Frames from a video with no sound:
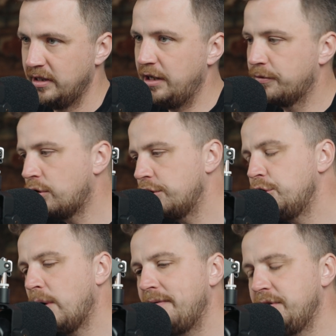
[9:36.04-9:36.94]
And of course,
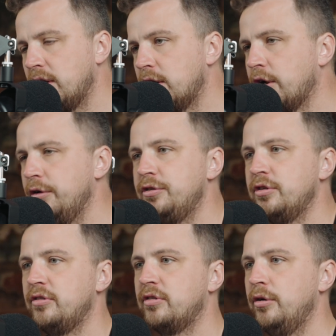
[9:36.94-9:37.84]
you'll have younger
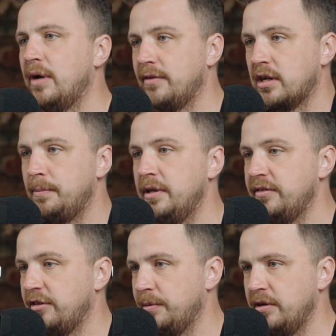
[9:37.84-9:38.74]
coaches who have a couple of
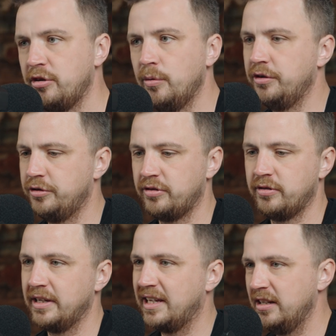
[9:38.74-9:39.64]
years experience who are just
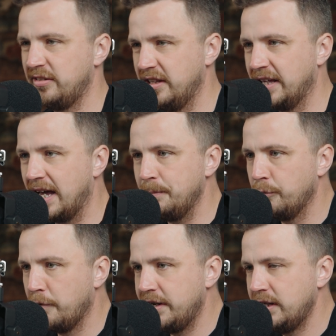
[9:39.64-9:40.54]
like killers in the game
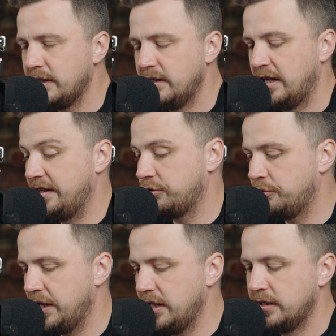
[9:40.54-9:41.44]
already. And that's
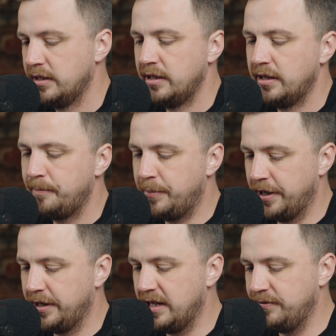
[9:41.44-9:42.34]
great.
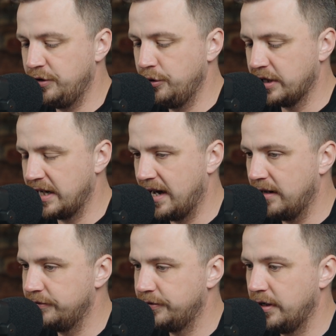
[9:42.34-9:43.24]
But if you can
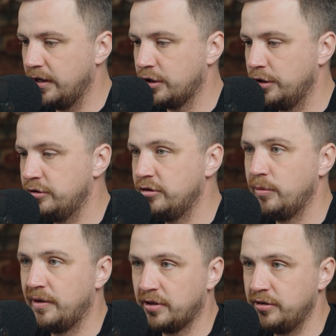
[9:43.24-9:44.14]
have coaches
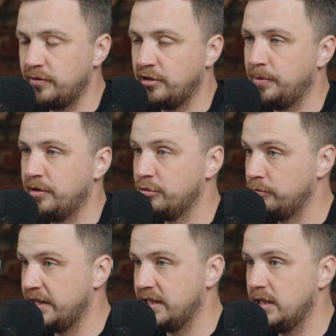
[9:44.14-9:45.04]
who have tons of experience
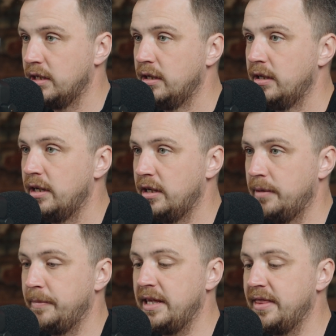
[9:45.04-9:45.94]
already
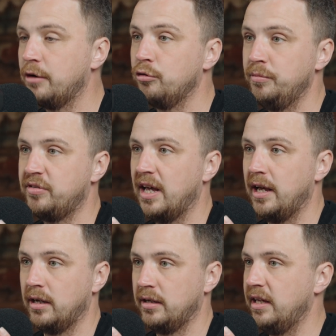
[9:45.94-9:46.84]
in that group
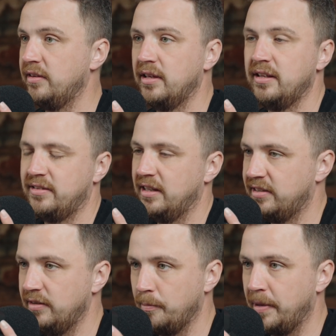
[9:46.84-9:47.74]
setting,
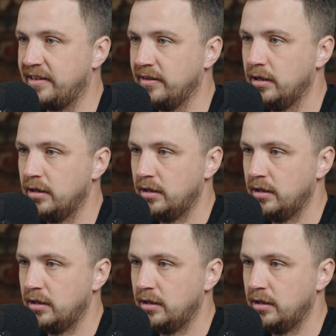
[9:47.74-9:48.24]
it's even better.